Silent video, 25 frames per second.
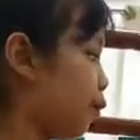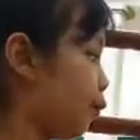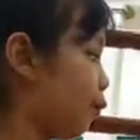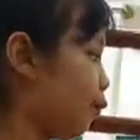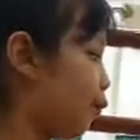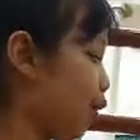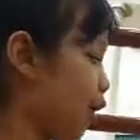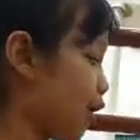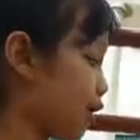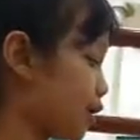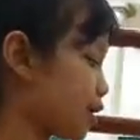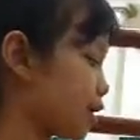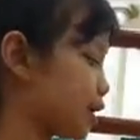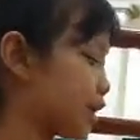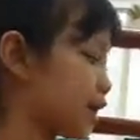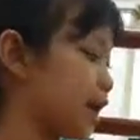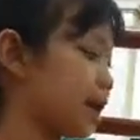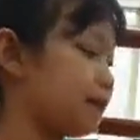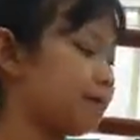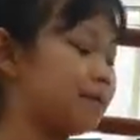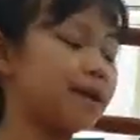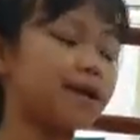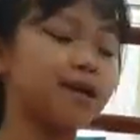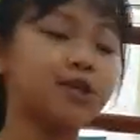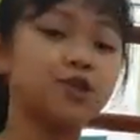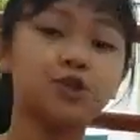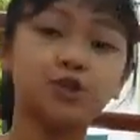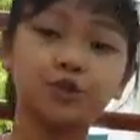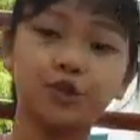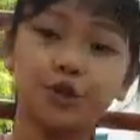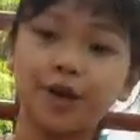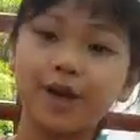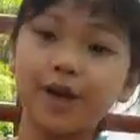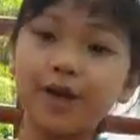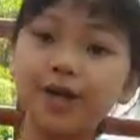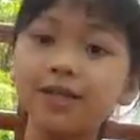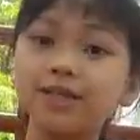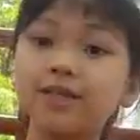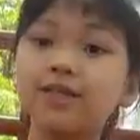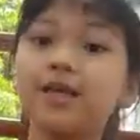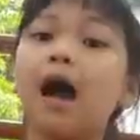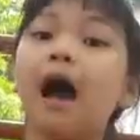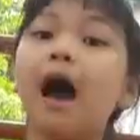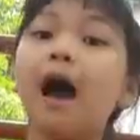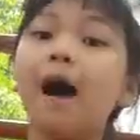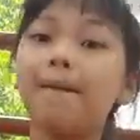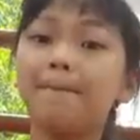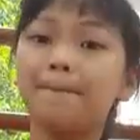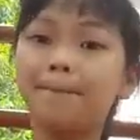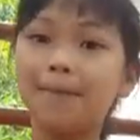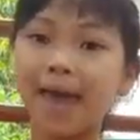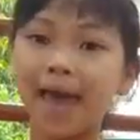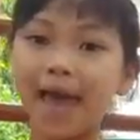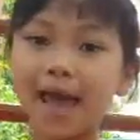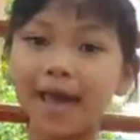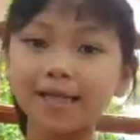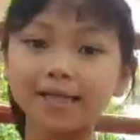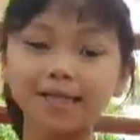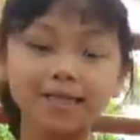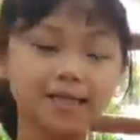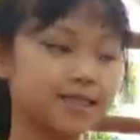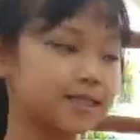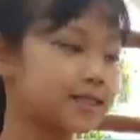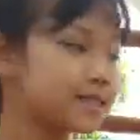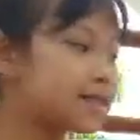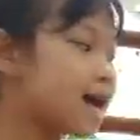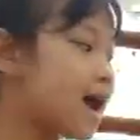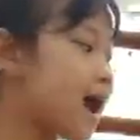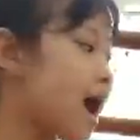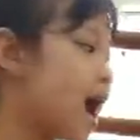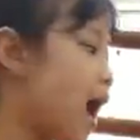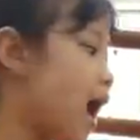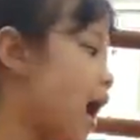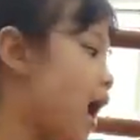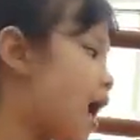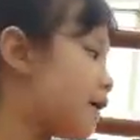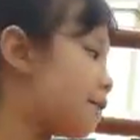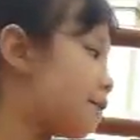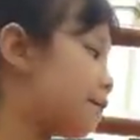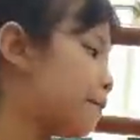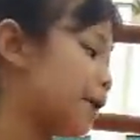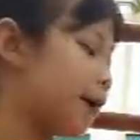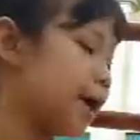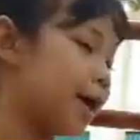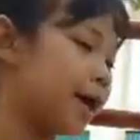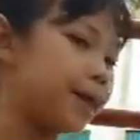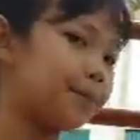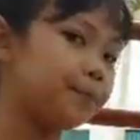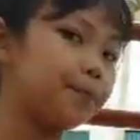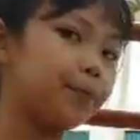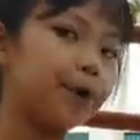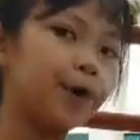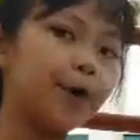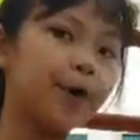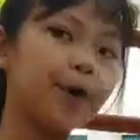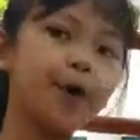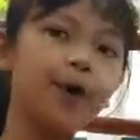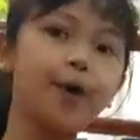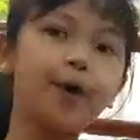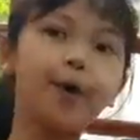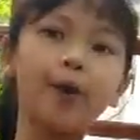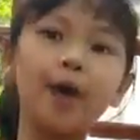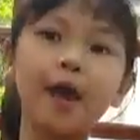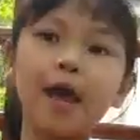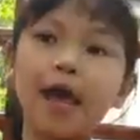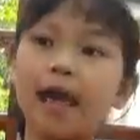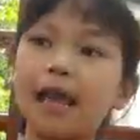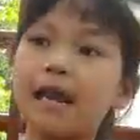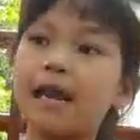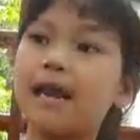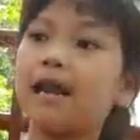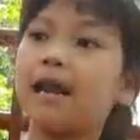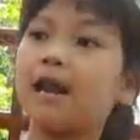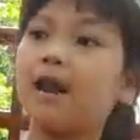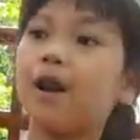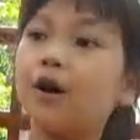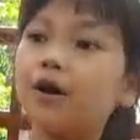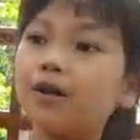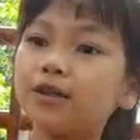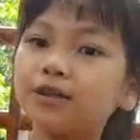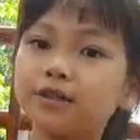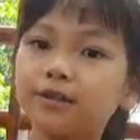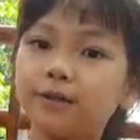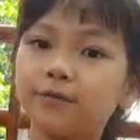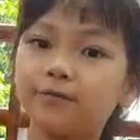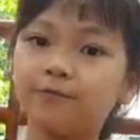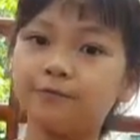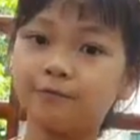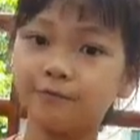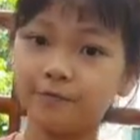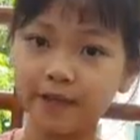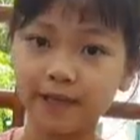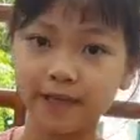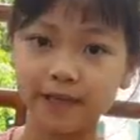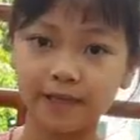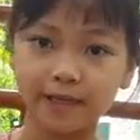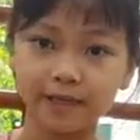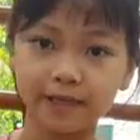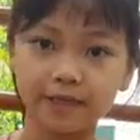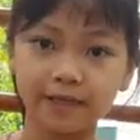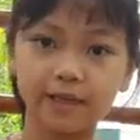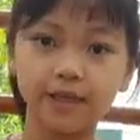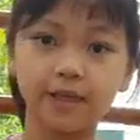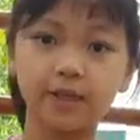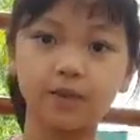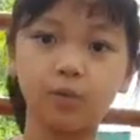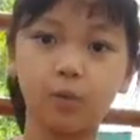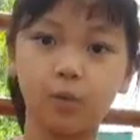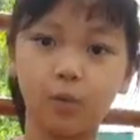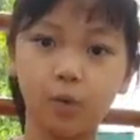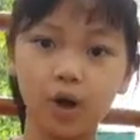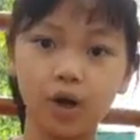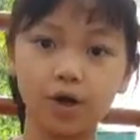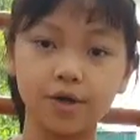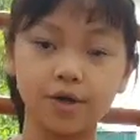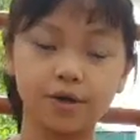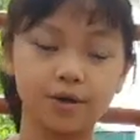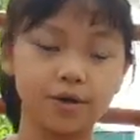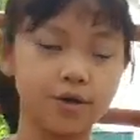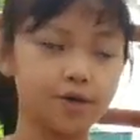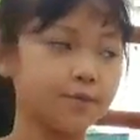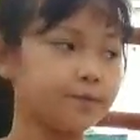What can make chairs, pets, paper, and lots of things in the world.